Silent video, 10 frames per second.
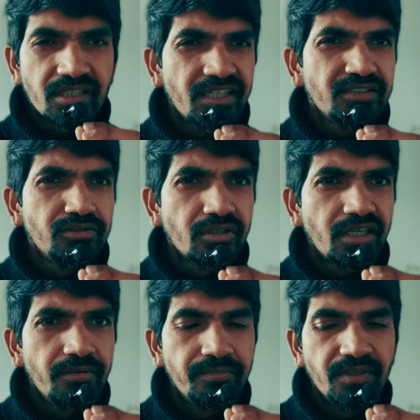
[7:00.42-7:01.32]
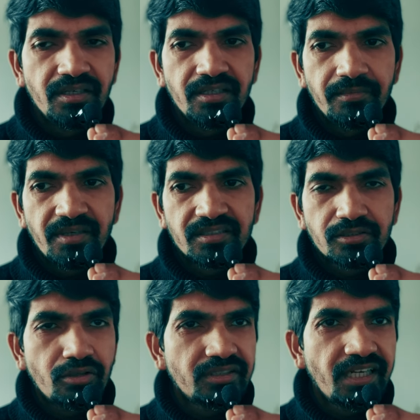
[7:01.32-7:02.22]
and I do not have much
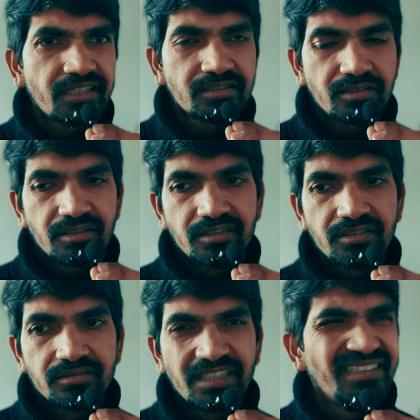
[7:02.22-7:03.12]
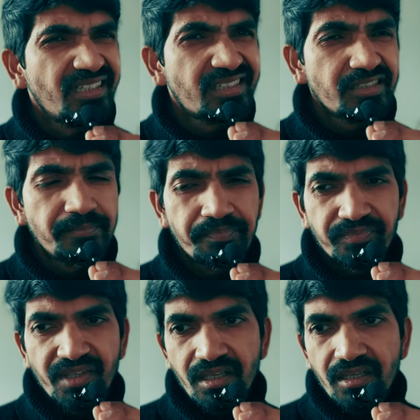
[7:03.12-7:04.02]
contacts in industry.
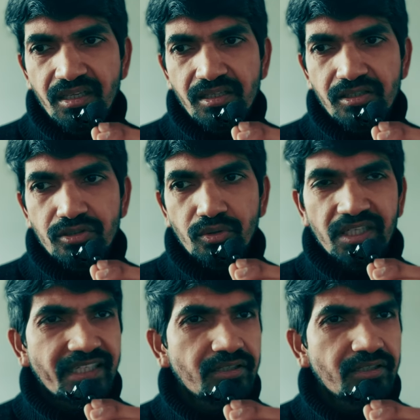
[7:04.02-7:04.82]
So